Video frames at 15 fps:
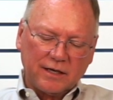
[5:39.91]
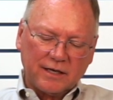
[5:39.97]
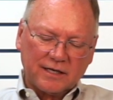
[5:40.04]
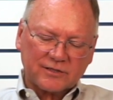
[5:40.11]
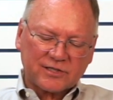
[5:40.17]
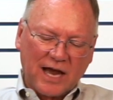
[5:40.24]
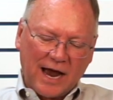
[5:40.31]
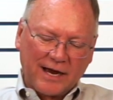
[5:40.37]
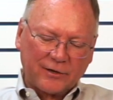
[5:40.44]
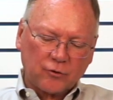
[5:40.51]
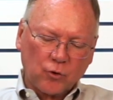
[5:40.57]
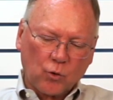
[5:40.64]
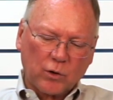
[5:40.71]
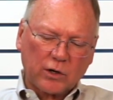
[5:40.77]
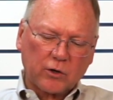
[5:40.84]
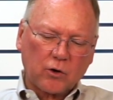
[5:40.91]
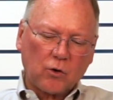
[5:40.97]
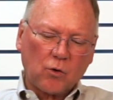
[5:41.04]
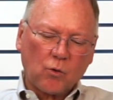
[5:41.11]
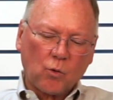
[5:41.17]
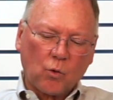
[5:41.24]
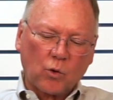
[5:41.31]
is high torque,
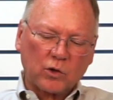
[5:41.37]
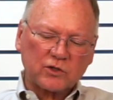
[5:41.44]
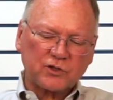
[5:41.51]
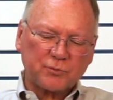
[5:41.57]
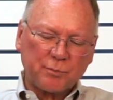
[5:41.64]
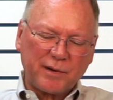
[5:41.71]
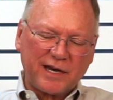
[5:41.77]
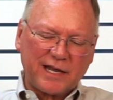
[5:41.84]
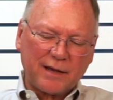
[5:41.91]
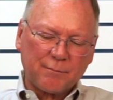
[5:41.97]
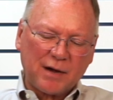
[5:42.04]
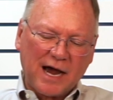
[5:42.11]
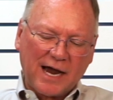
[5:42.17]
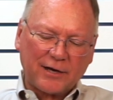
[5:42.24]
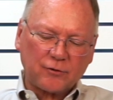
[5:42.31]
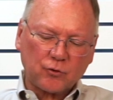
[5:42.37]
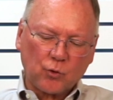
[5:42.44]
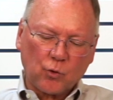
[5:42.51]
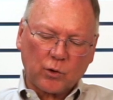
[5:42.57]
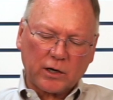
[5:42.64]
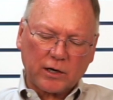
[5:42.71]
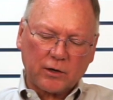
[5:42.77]
orange, medium high
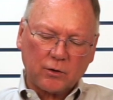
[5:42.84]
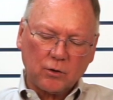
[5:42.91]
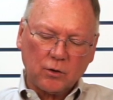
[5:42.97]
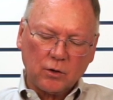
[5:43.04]
torque,